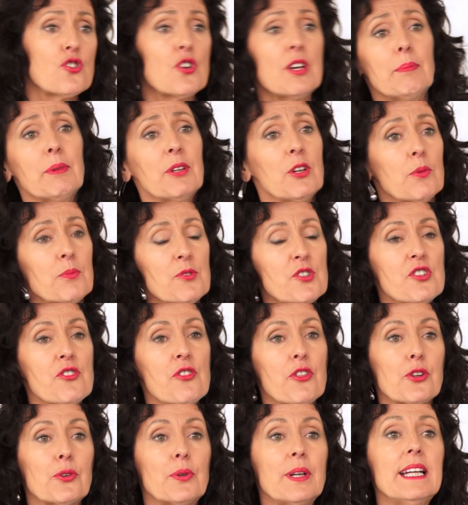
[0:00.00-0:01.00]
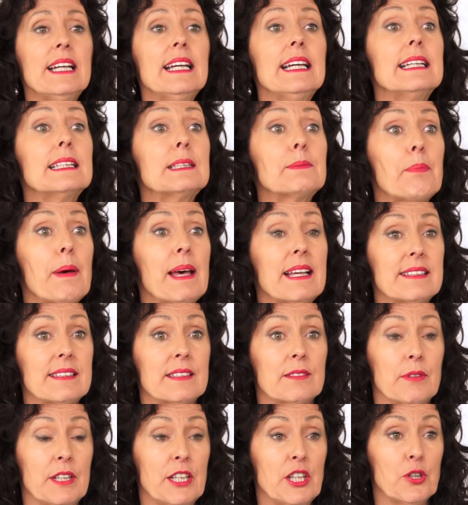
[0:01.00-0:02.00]
Treatment option three is
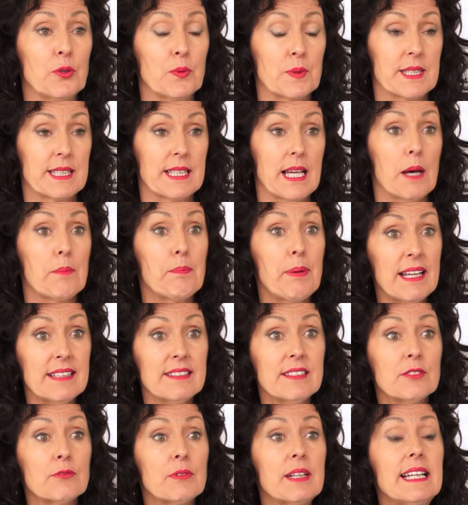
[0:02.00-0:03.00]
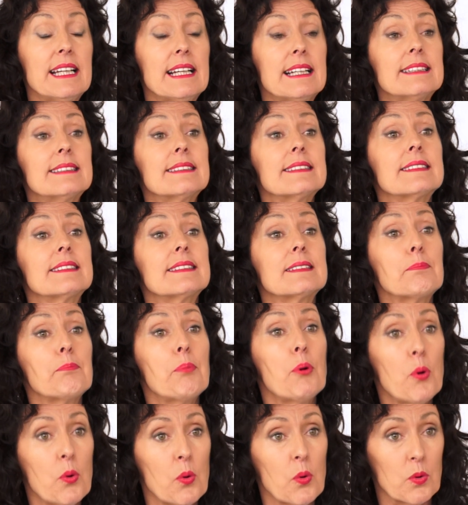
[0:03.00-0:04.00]
pessary use. A pessary is a
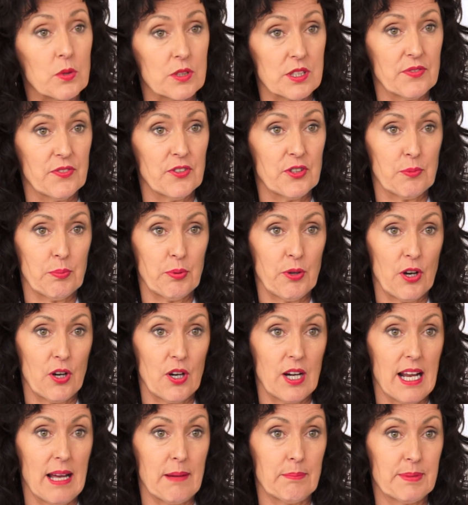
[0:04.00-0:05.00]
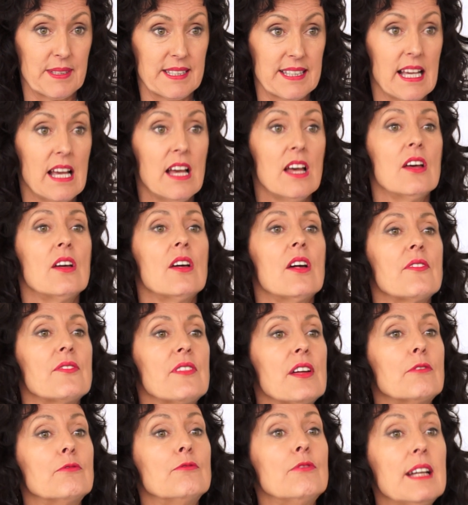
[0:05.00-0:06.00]
support for the prolapse.
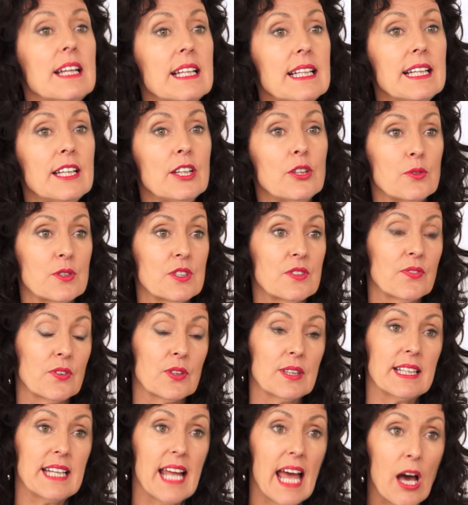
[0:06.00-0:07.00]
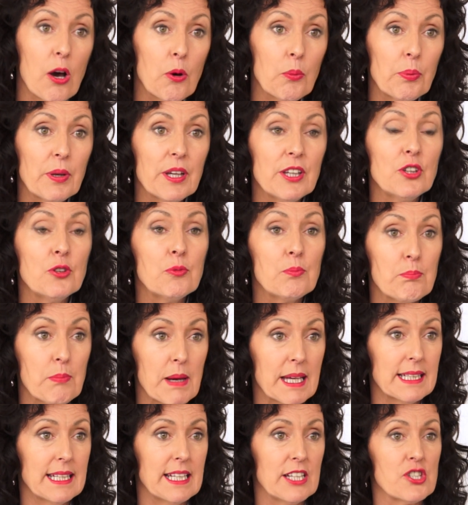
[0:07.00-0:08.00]
They're really useful in helping you
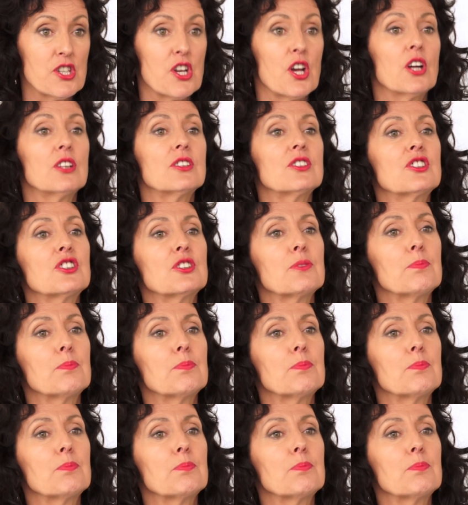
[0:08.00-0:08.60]
manage and